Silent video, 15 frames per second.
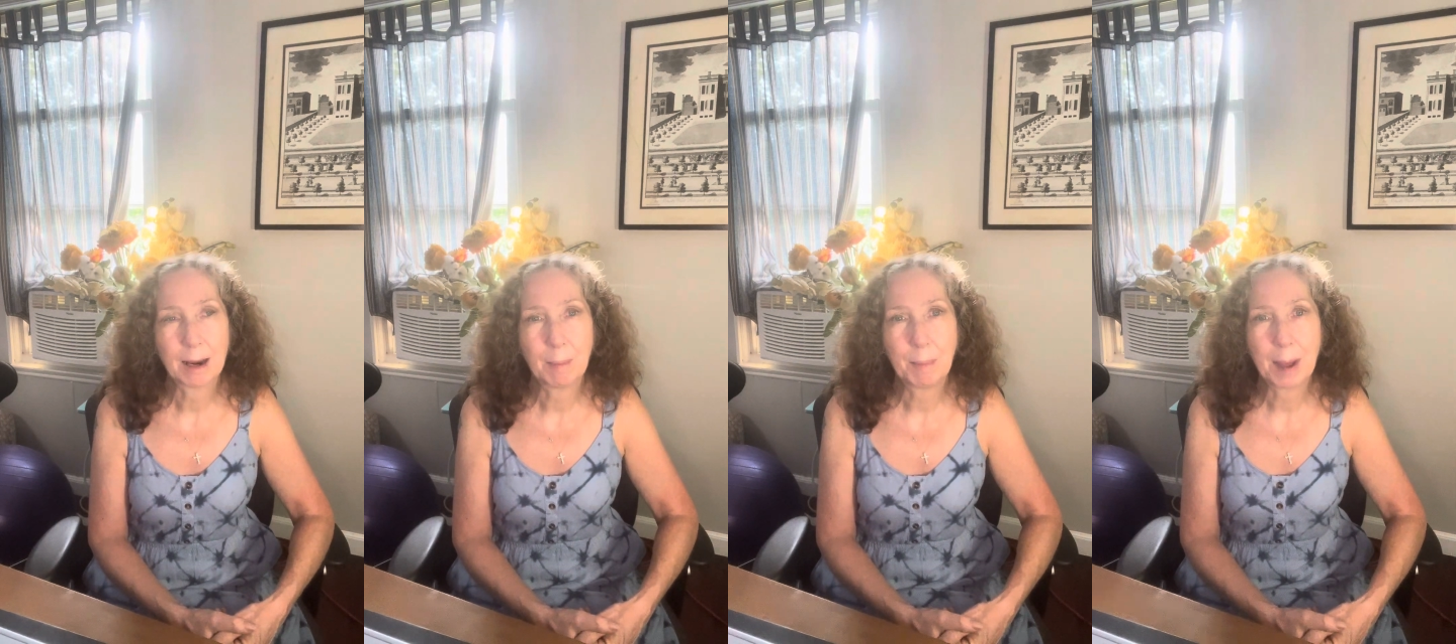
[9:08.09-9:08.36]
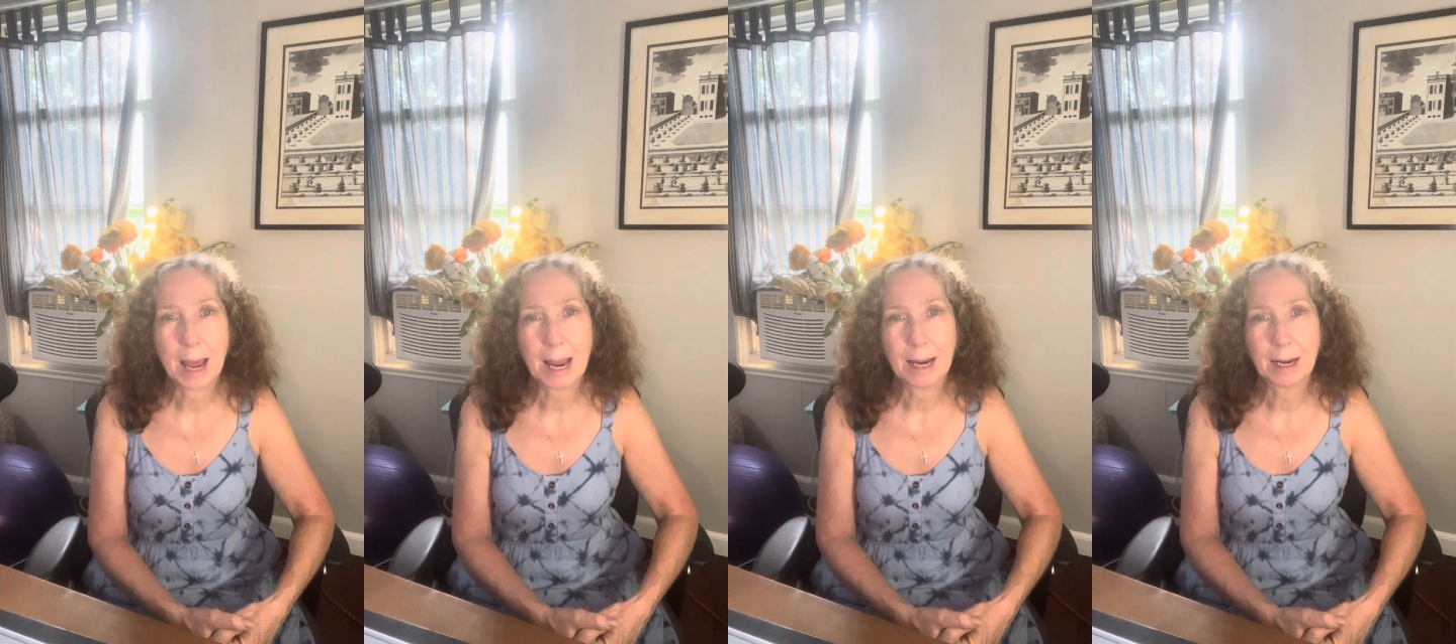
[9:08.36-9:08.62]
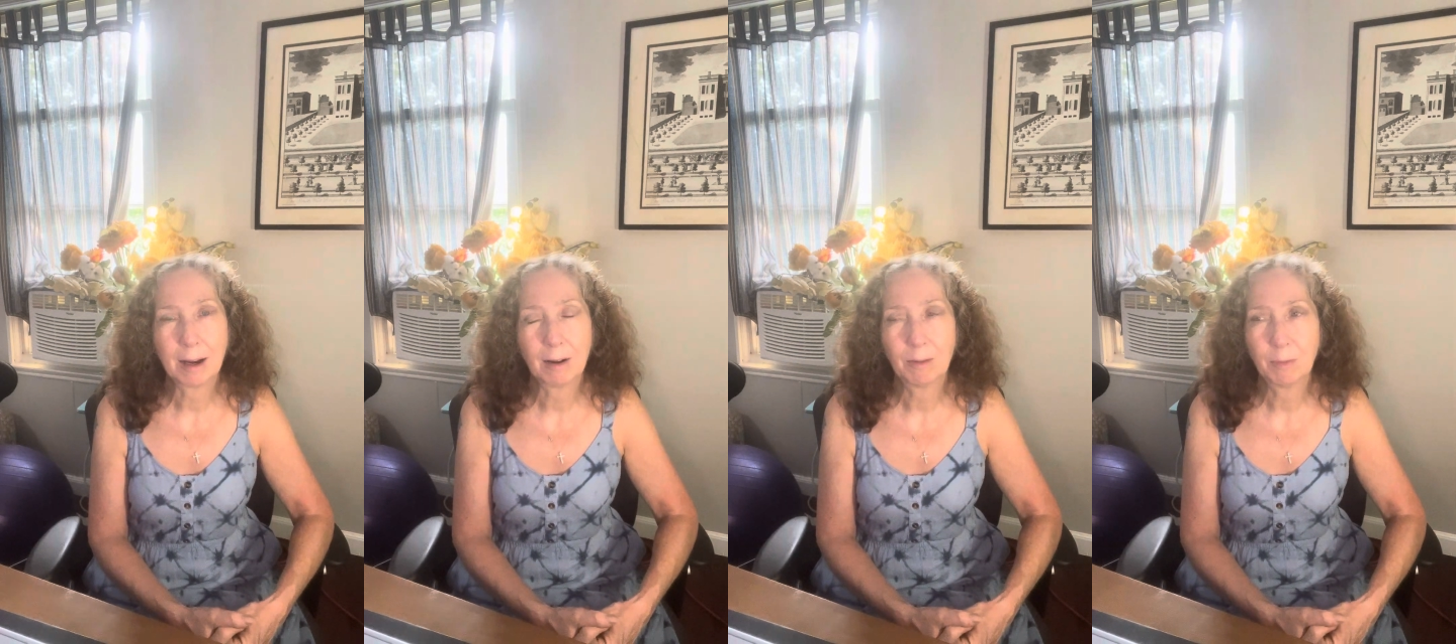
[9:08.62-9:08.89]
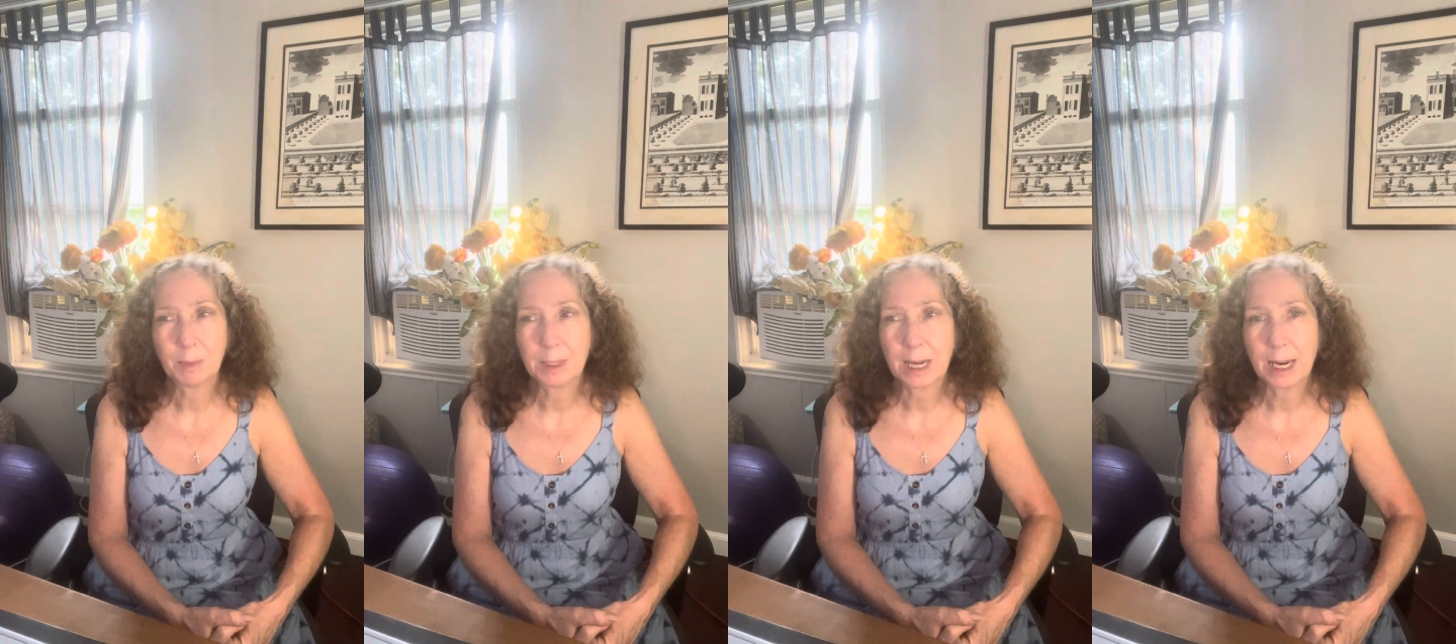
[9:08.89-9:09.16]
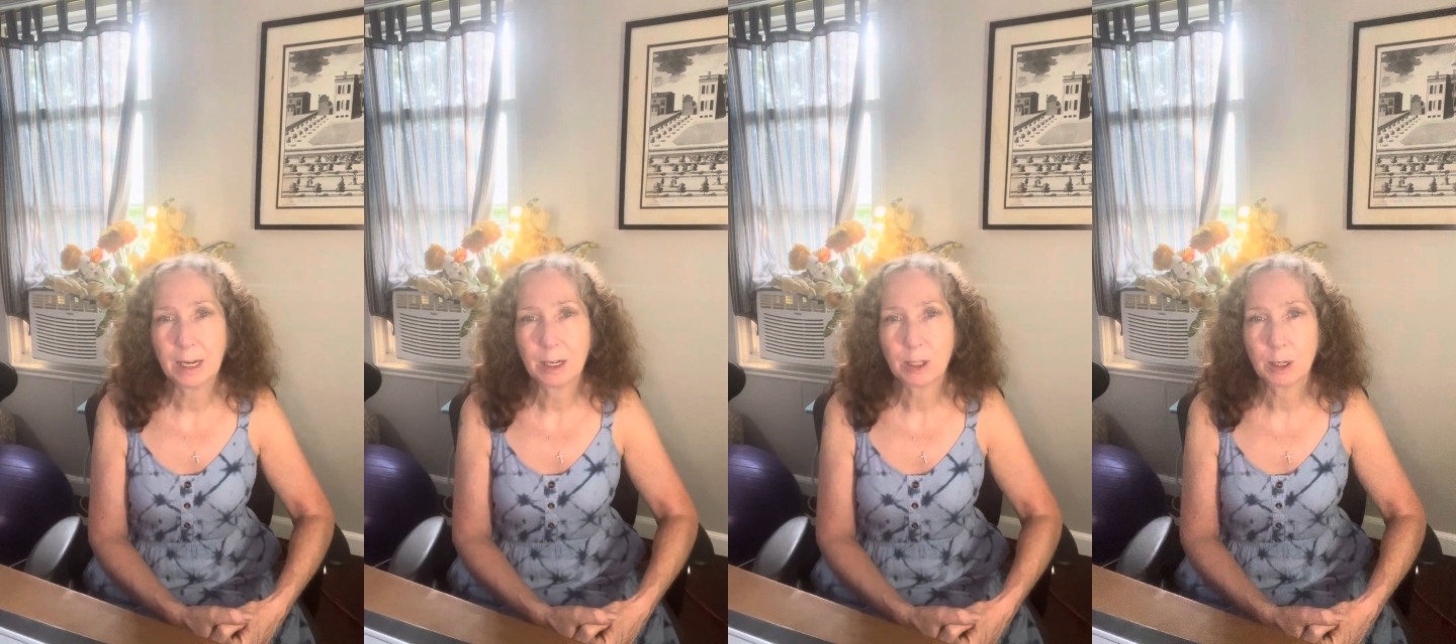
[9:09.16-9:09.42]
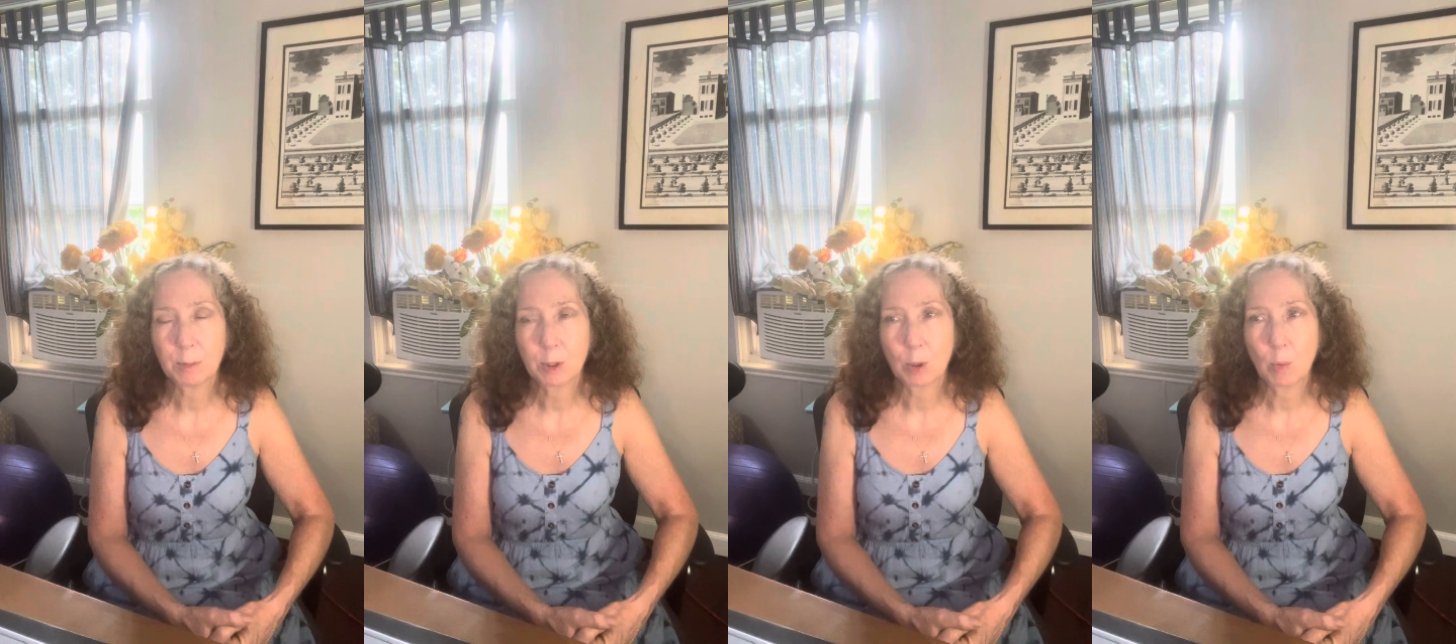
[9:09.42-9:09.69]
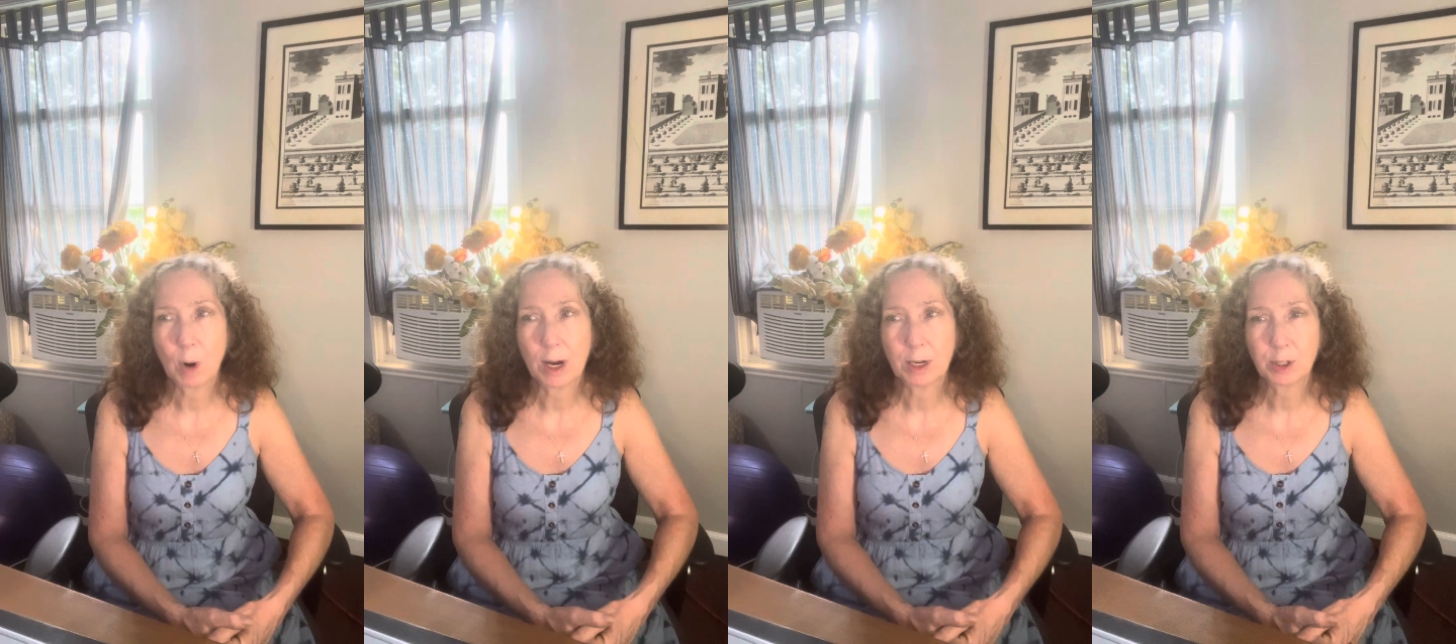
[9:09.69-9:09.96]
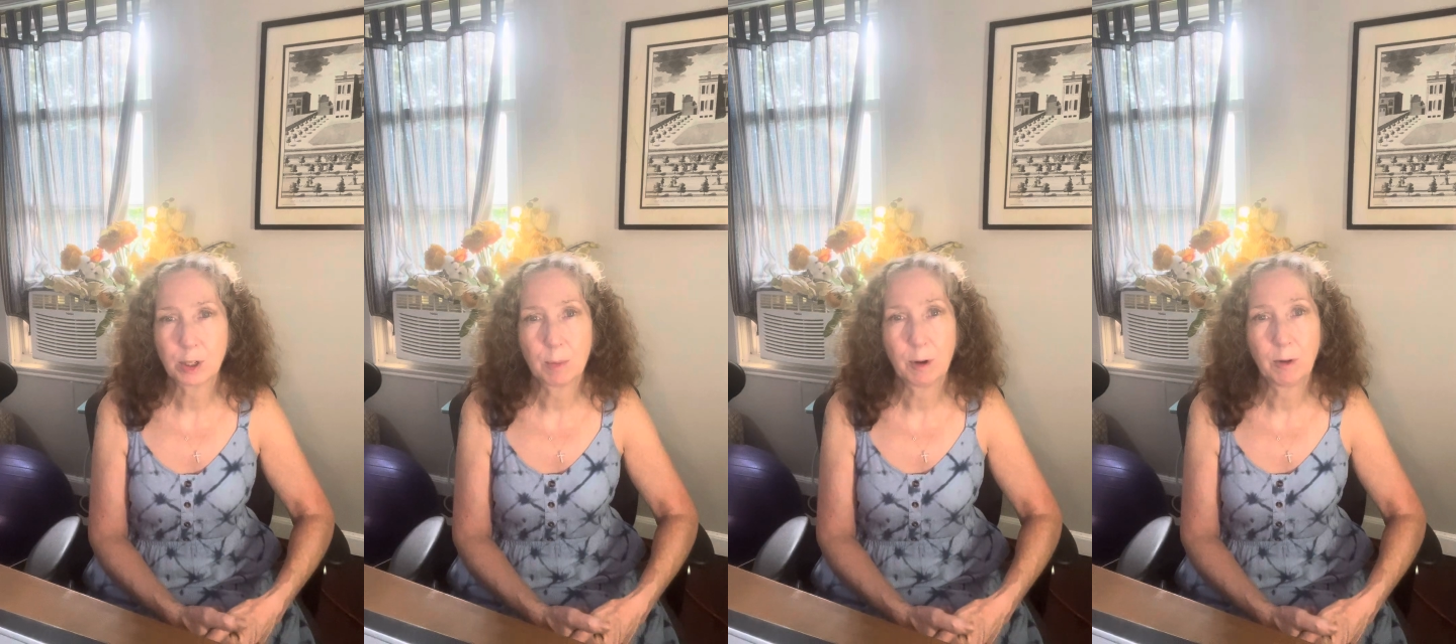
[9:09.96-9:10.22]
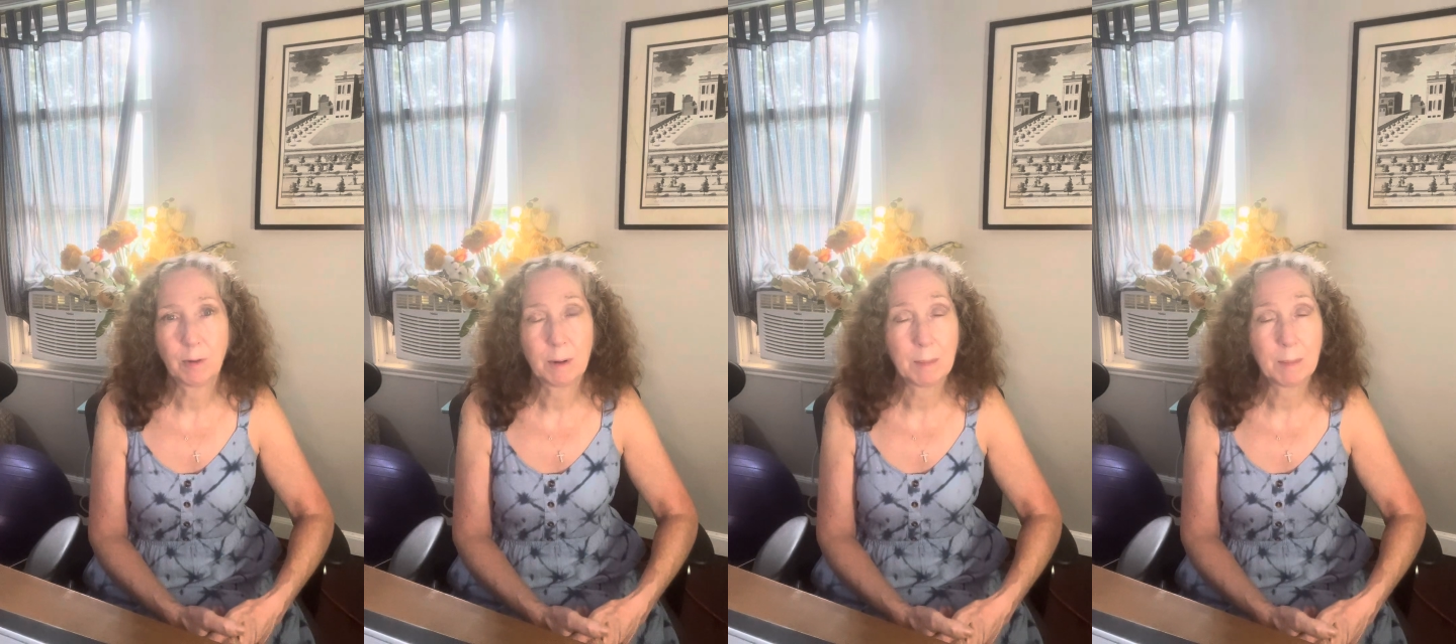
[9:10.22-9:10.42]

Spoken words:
a bag of potato chips to watch the movie,